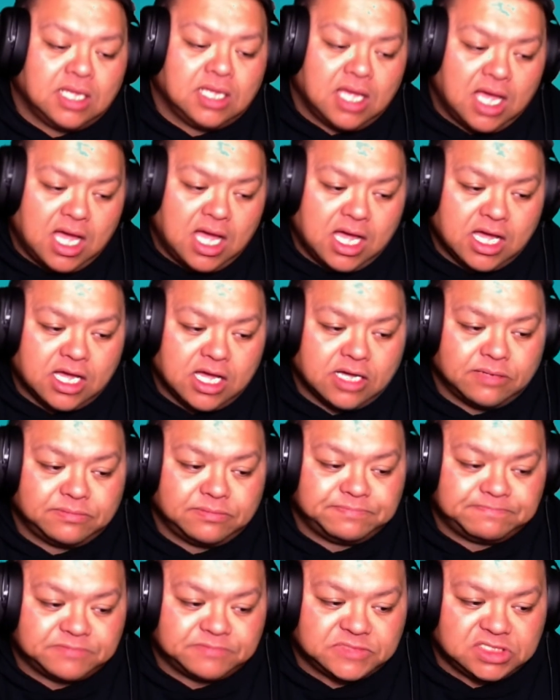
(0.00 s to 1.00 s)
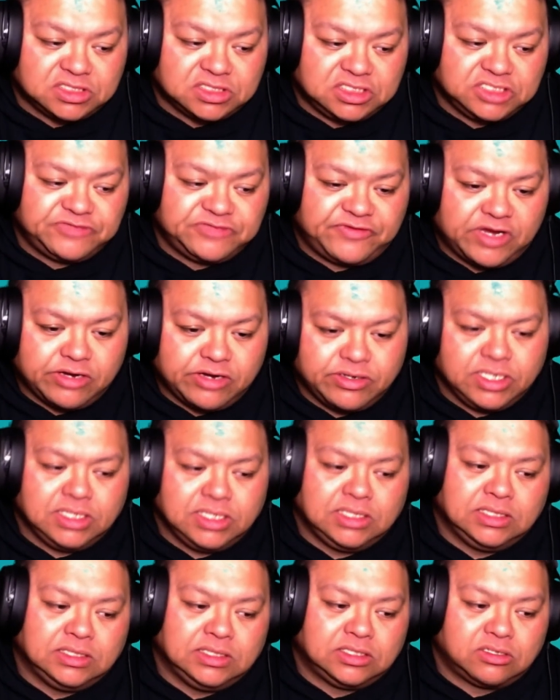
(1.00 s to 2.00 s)
So she's
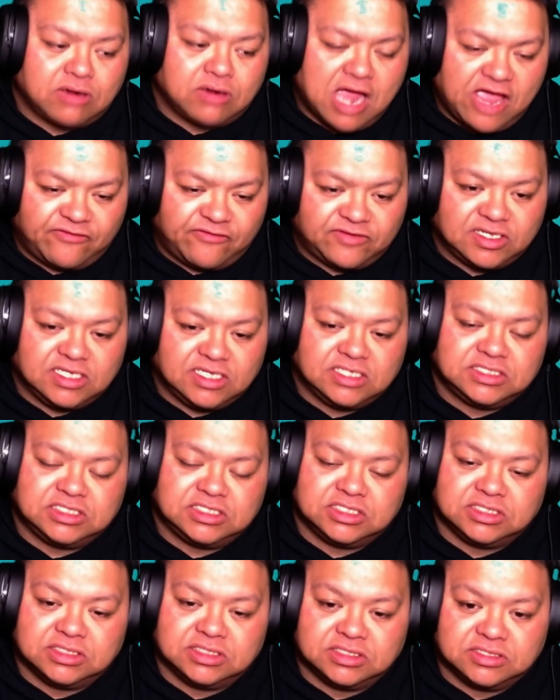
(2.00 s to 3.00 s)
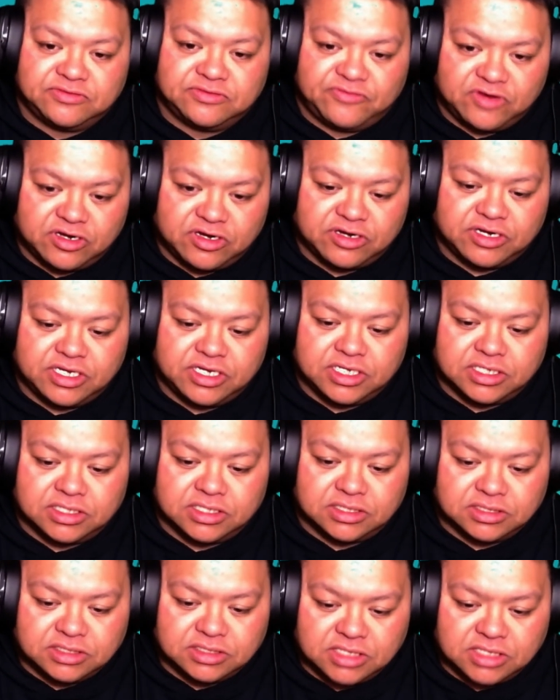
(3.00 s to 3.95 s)
very crafty. She's very